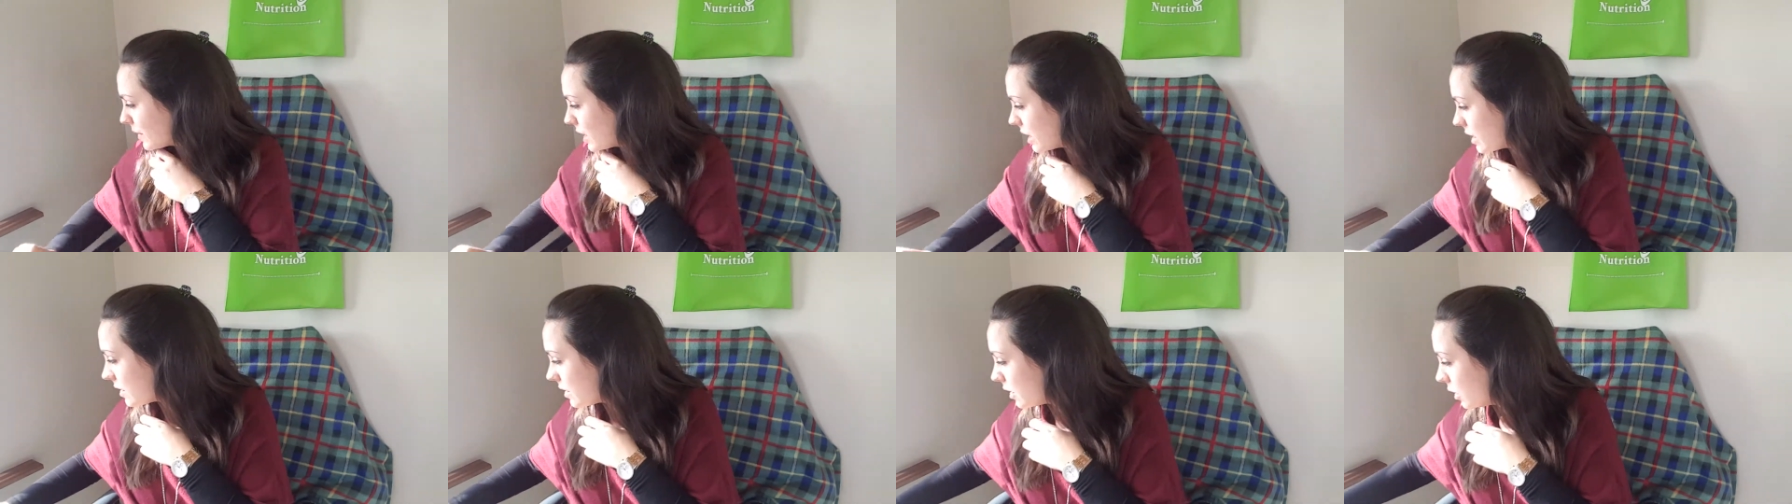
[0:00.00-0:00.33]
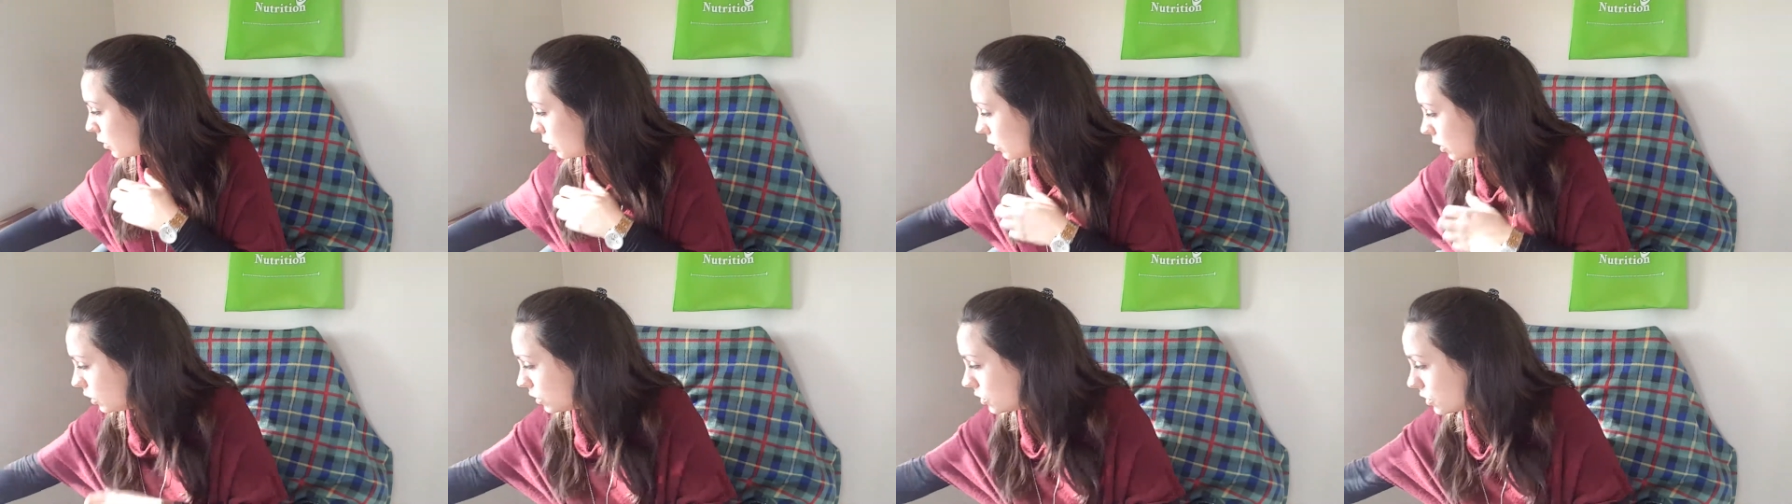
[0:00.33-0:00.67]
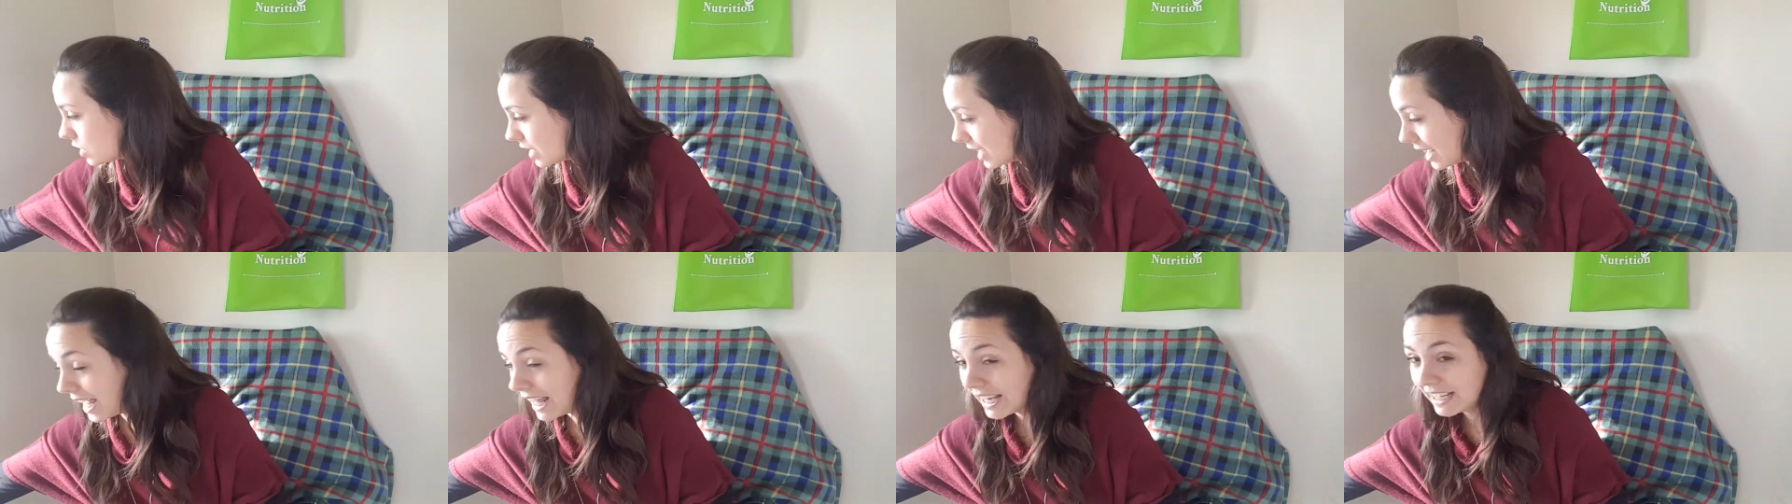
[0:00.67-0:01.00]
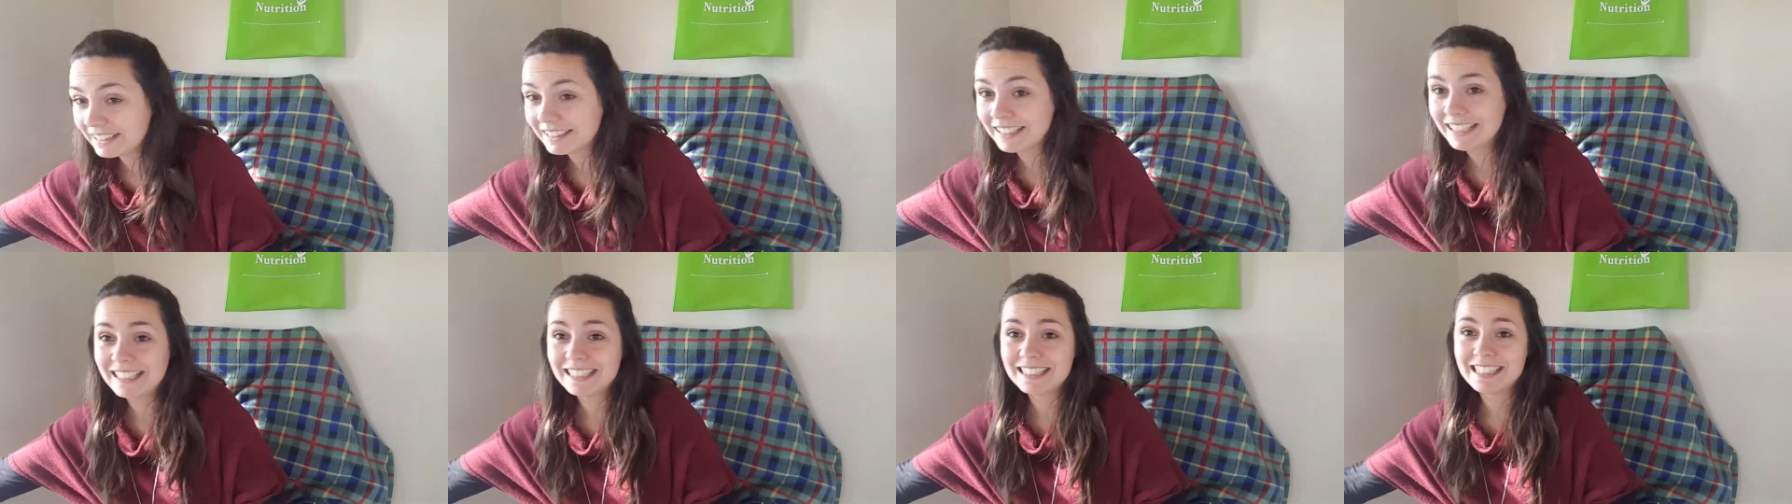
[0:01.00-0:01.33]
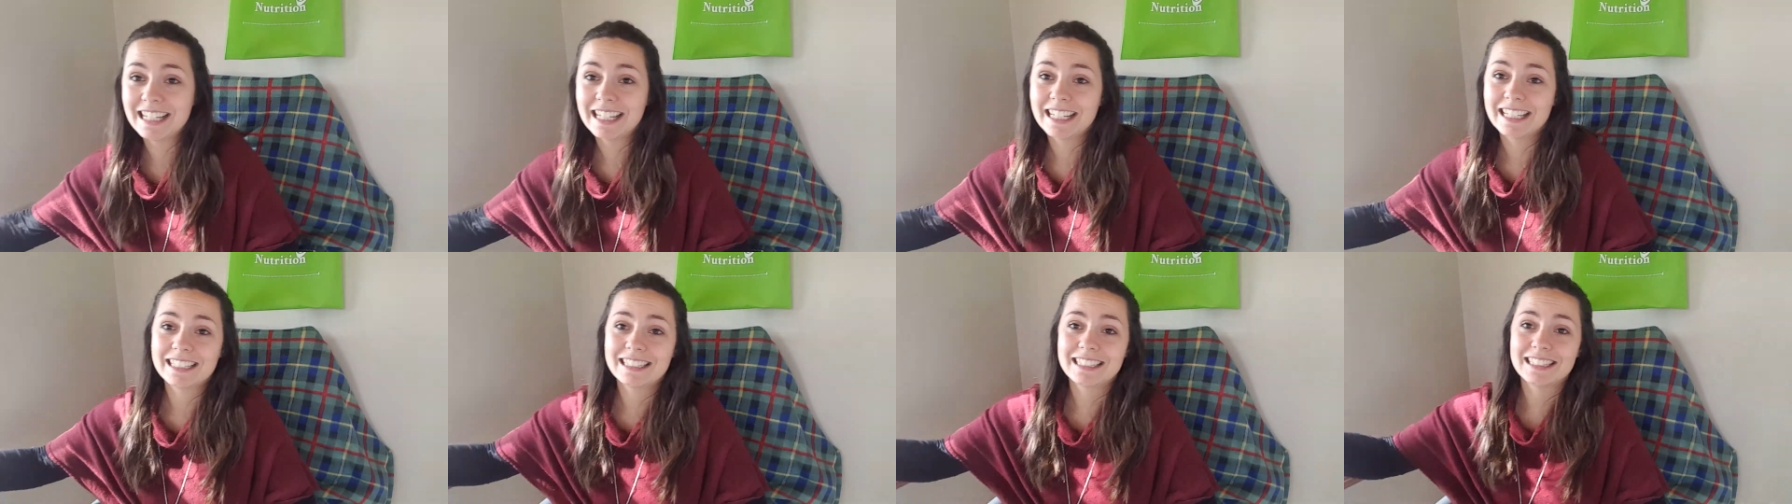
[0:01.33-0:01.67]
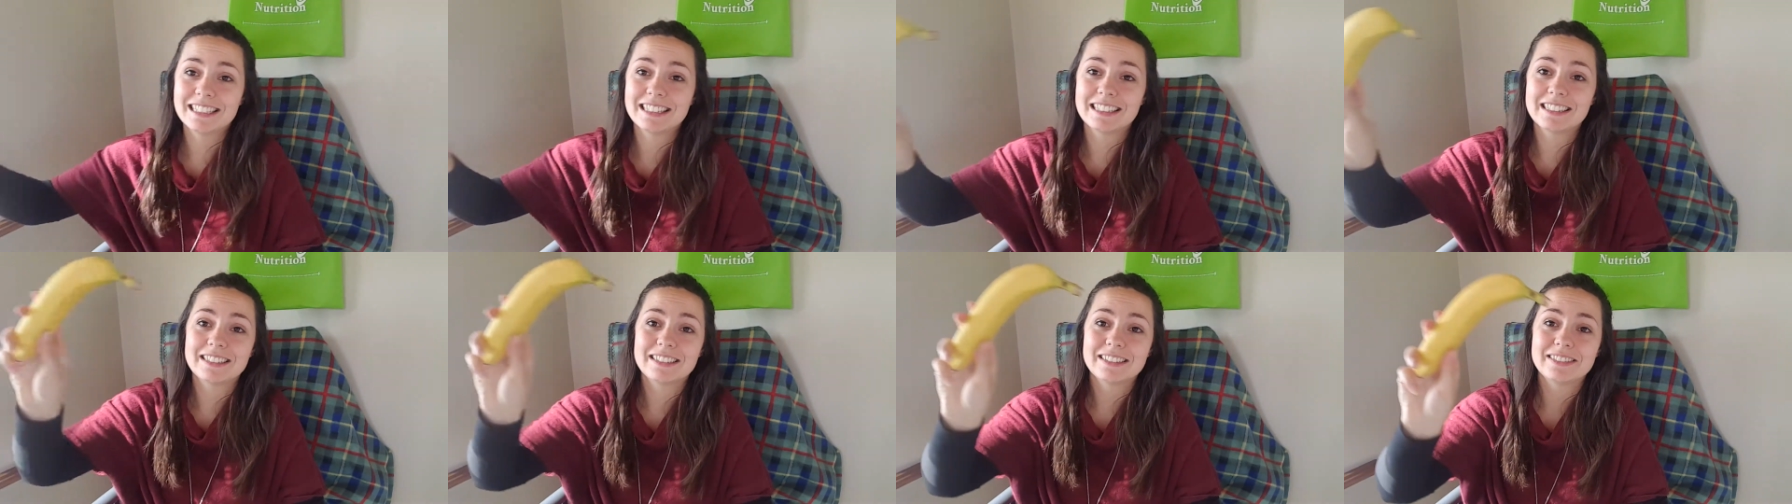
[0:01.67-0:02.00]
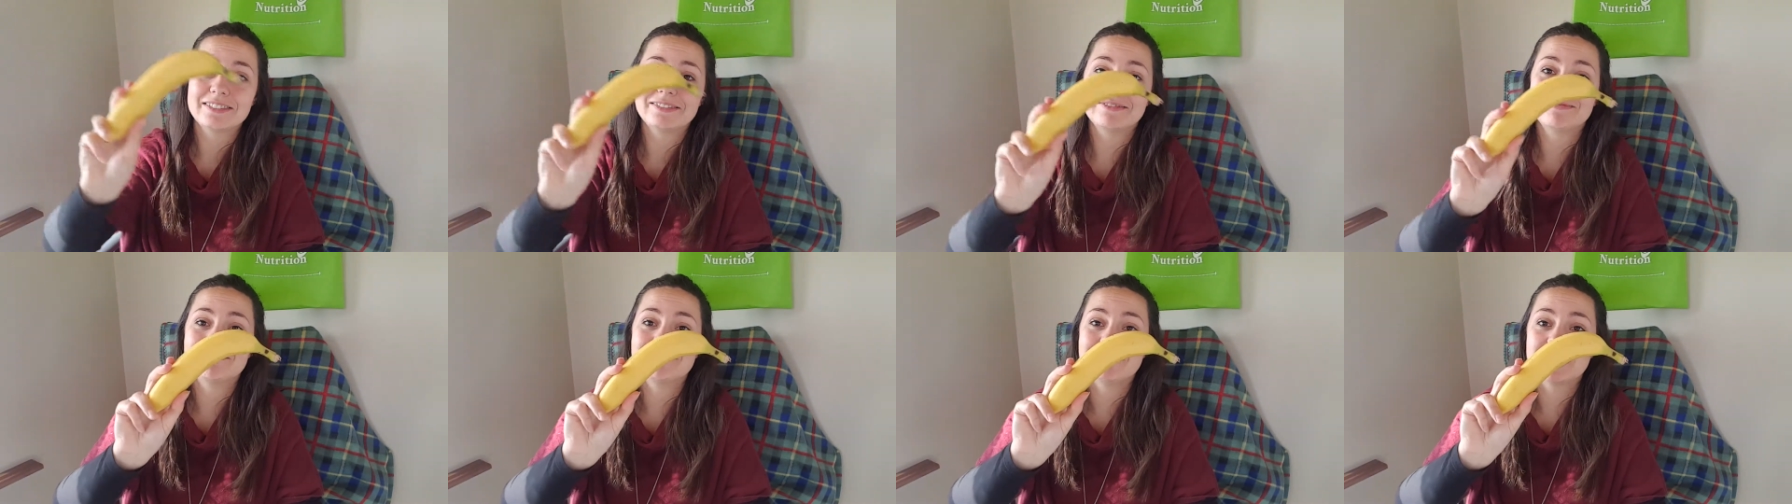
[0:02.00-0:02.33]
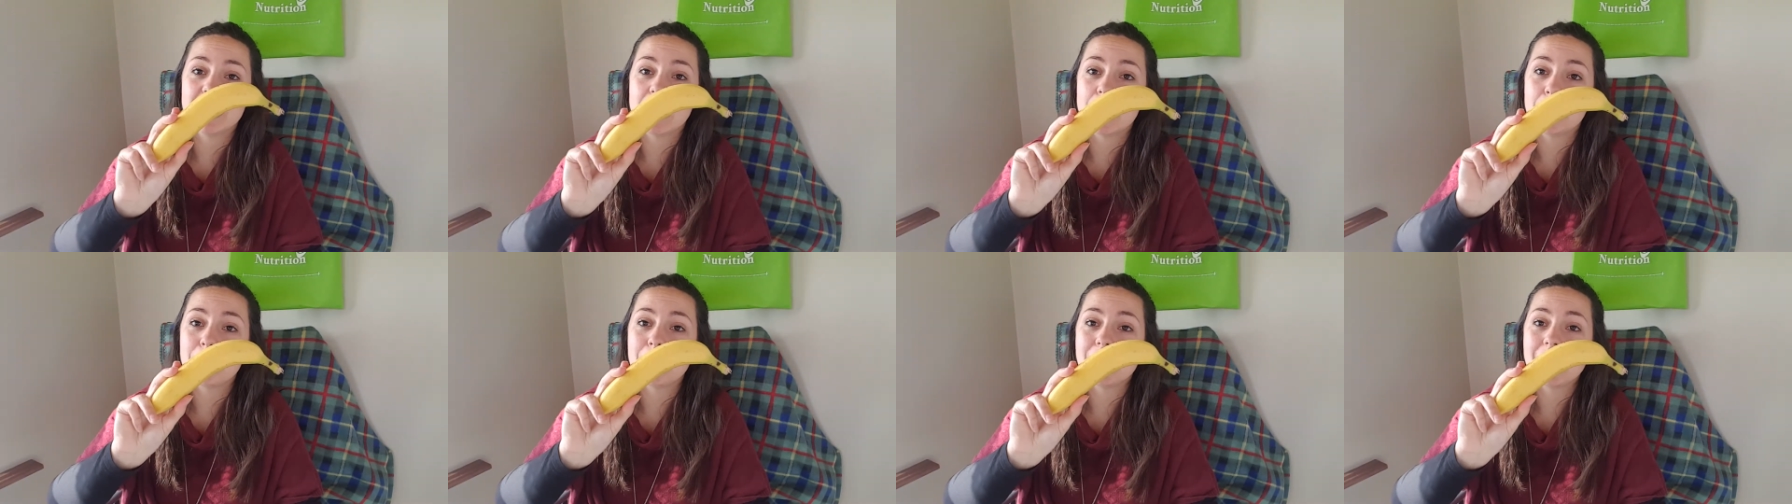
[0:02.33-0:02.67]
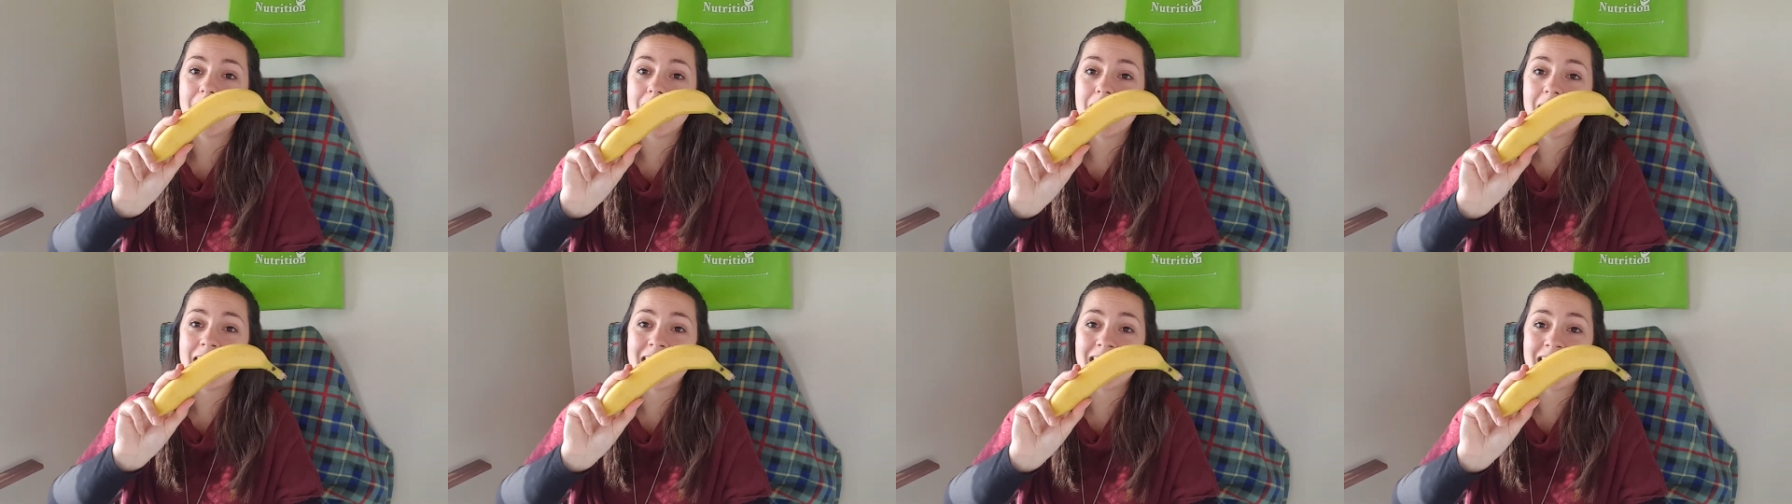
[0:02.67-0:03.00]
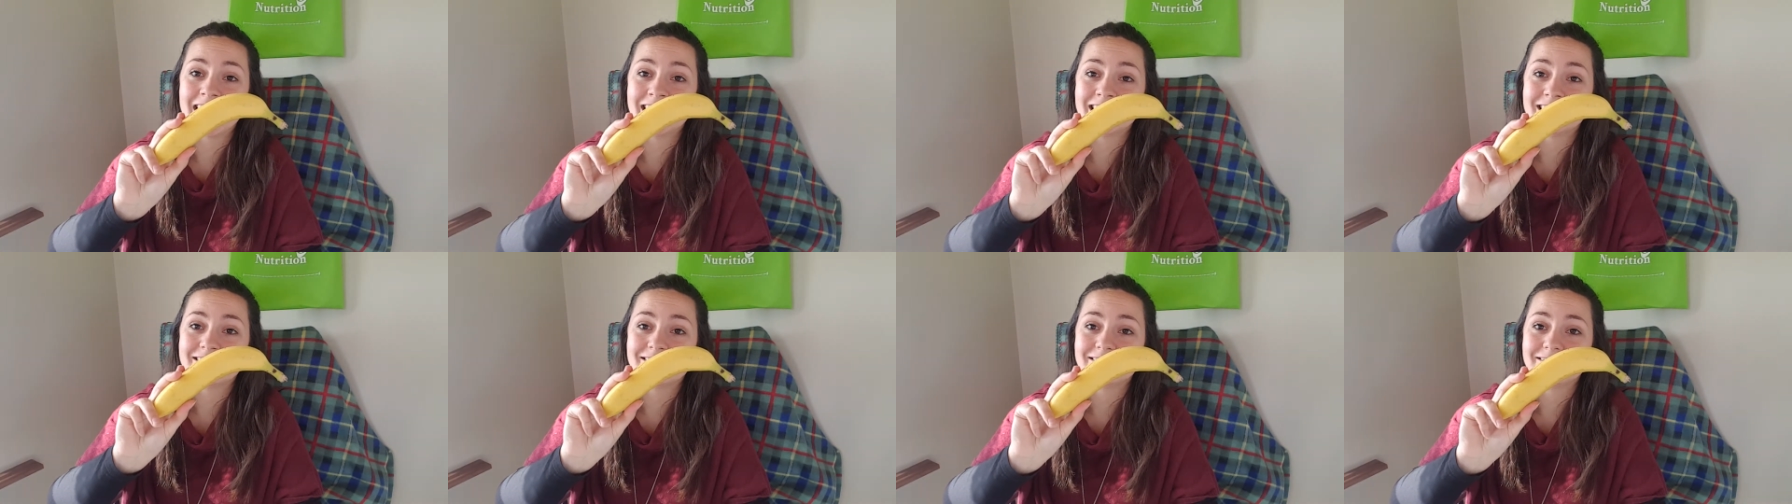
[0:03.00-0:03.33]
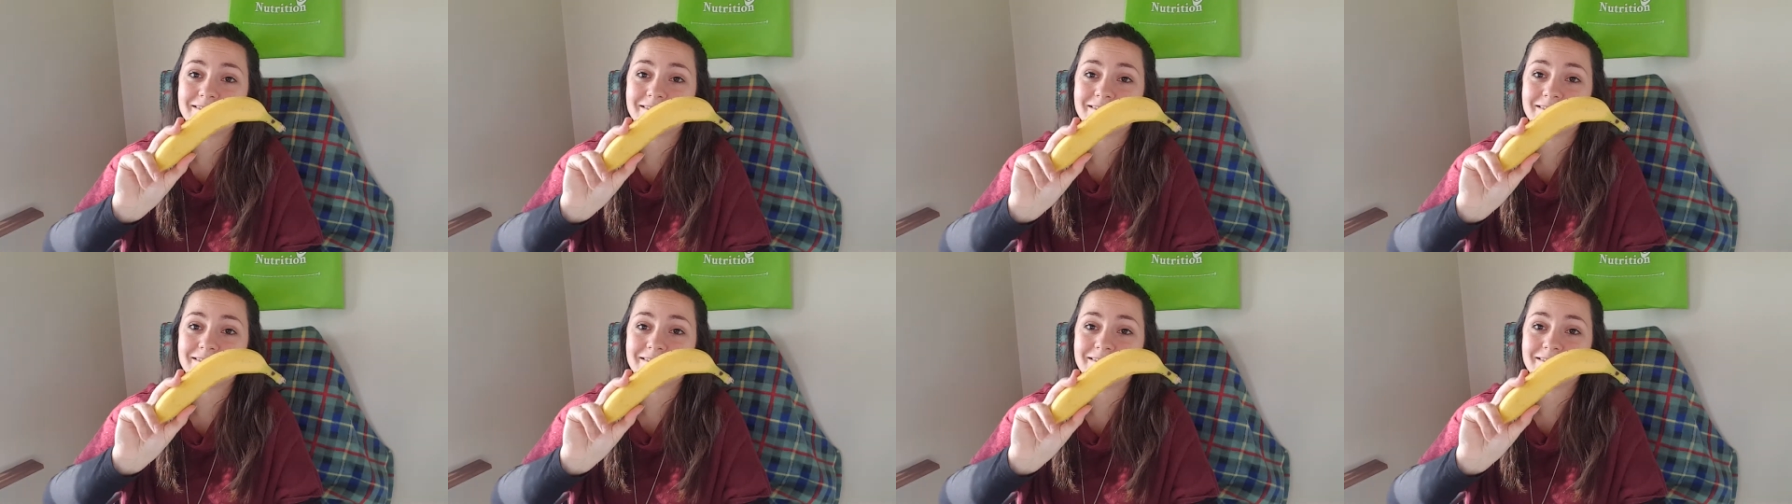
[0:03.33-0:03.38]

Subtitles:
So 100 calories is a banana,